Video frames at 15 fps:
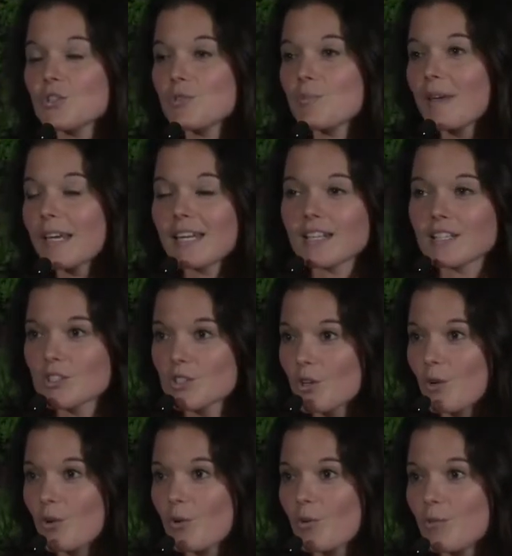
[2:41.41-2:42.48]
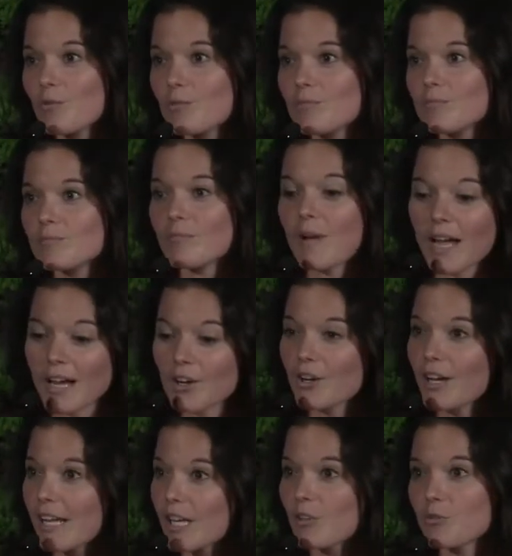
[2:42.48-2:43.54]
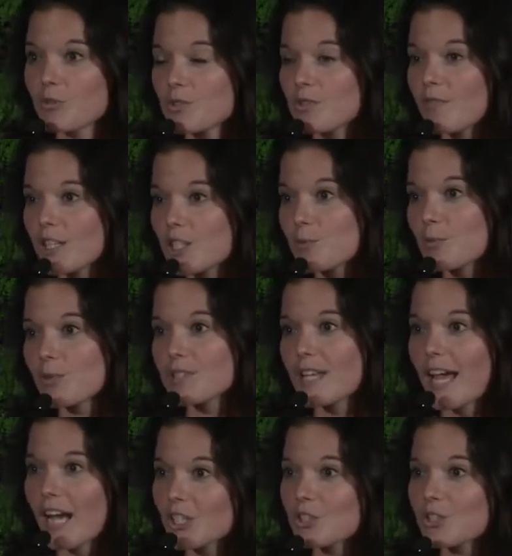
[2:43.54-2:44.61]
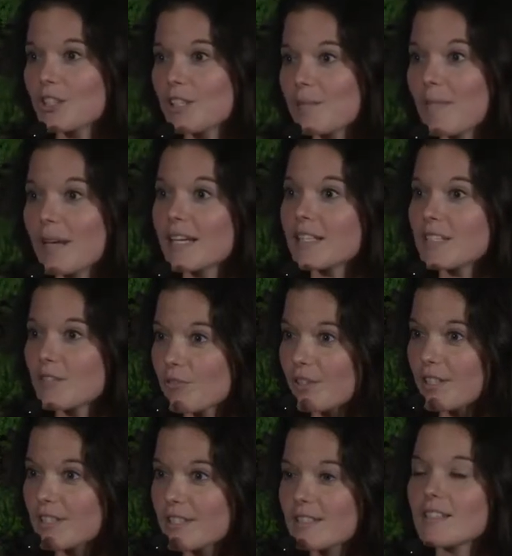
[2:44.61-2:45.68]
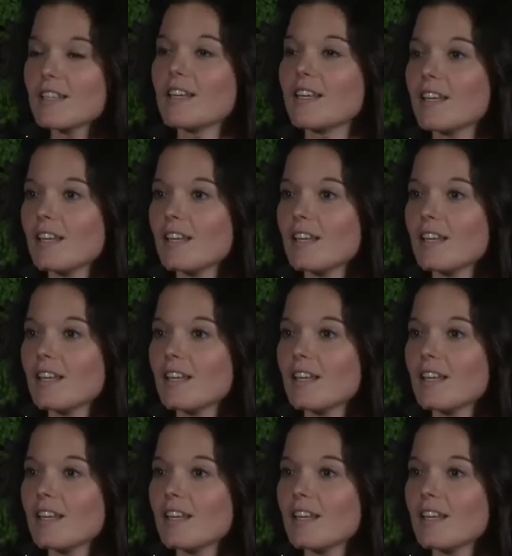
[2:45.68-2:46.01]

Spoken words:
to making it so my organic fruits and vegetables actually make a difference